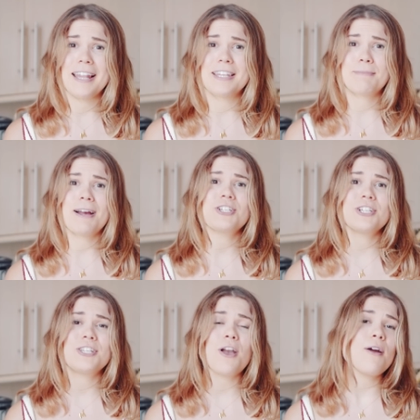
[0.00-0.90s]
and the
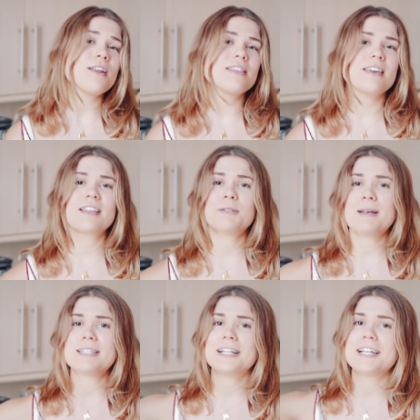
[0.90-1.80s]
spatula is the only thing that's
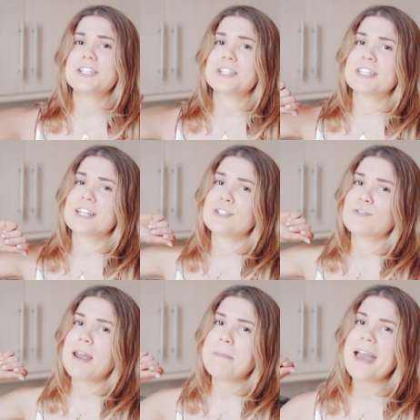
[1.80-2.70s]
basically just going to
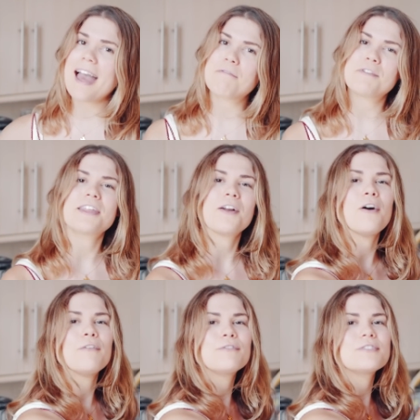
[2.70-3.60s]
scrape everything off,